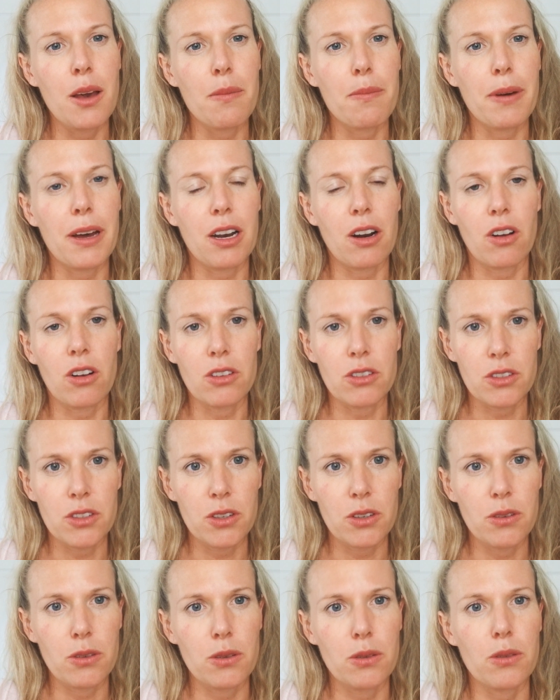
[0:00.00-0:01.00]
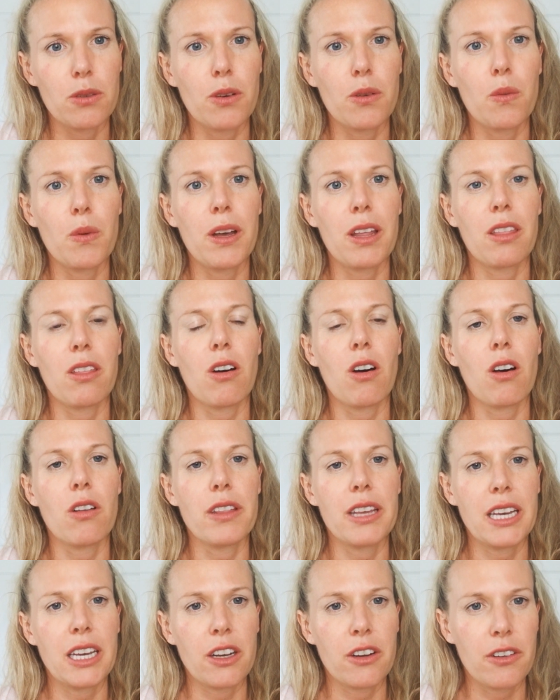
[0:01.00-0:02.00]
but also with all
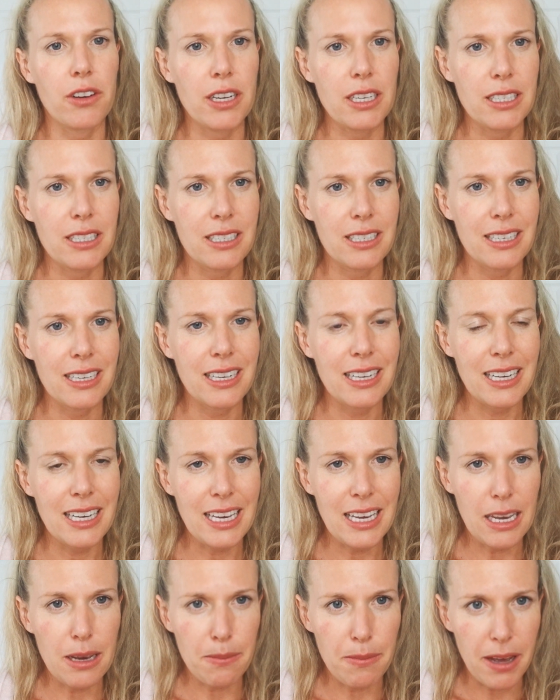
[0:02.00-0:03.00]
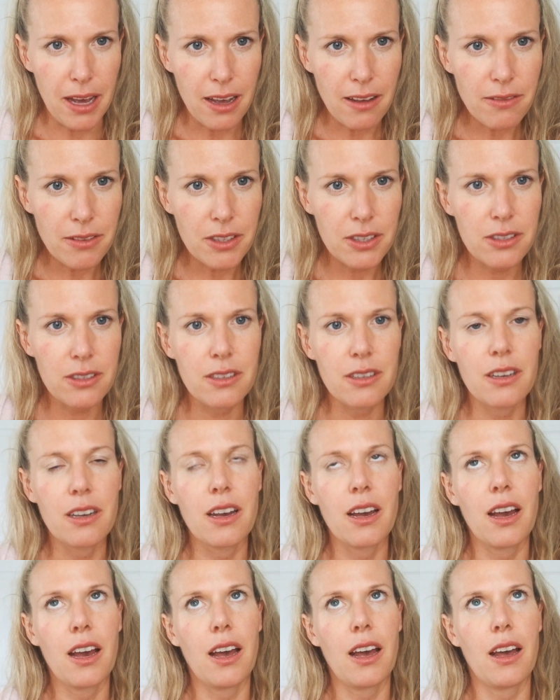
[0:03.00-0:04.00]
the increased EMFs
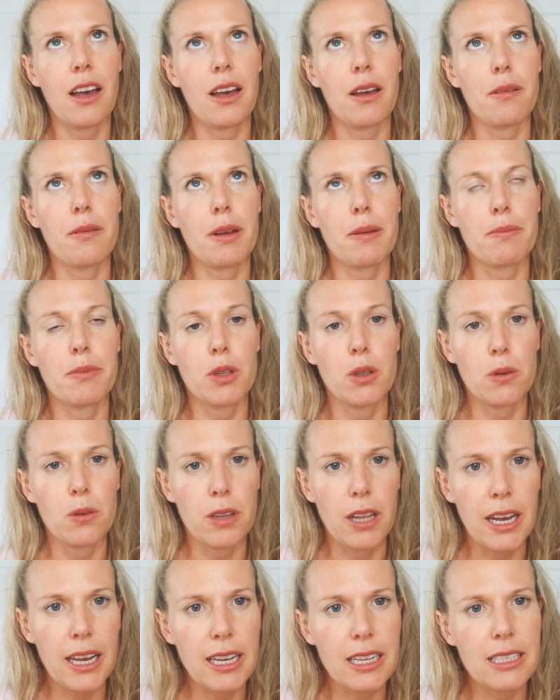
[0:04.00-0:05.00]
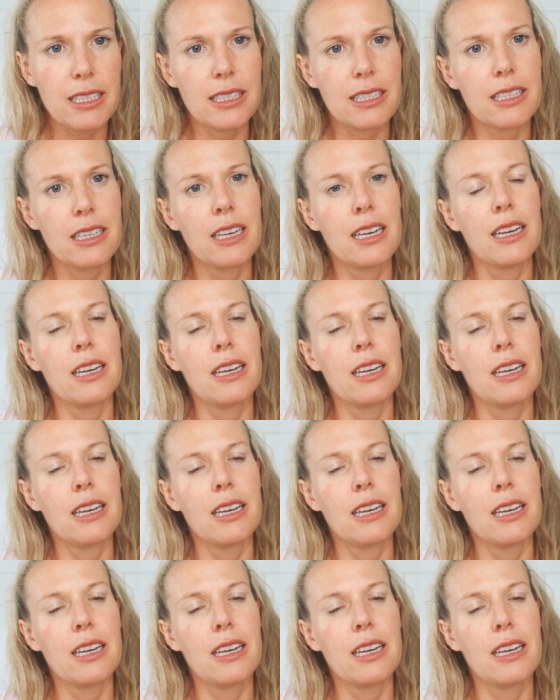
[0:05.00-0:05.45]
and blue lights,